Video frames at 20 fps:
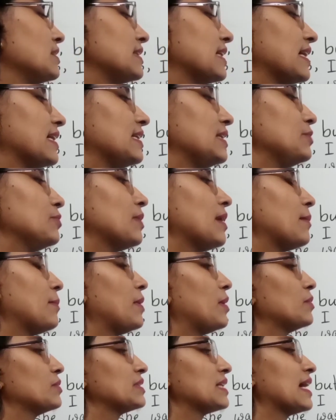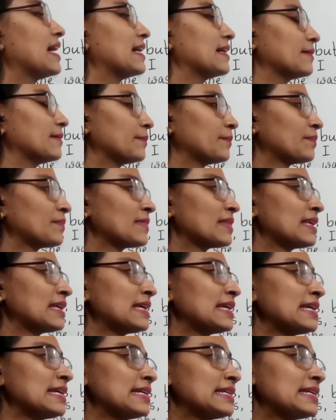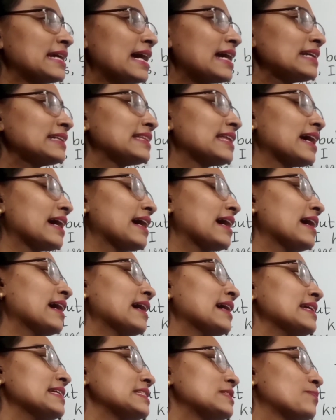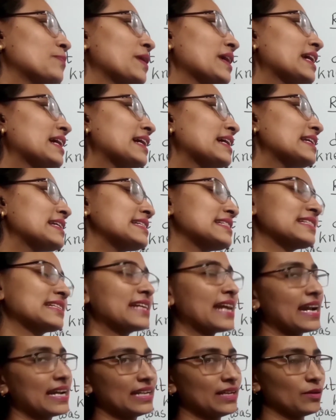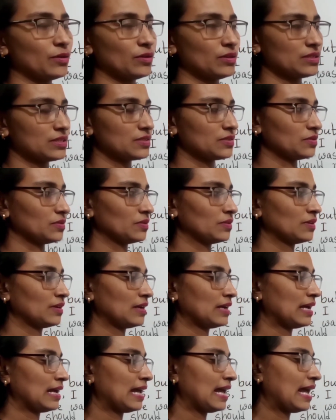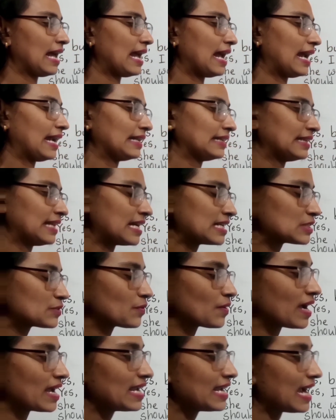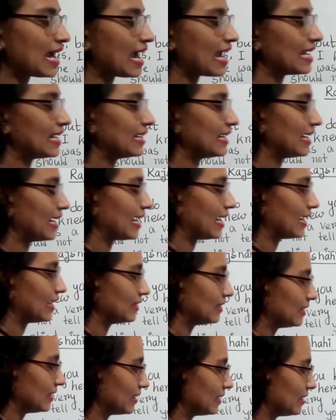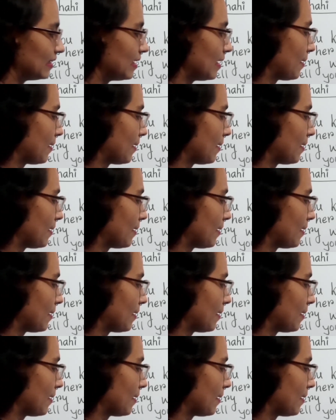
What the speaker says: tell you about her. Here the speaker is Granny also. And that's why I add here,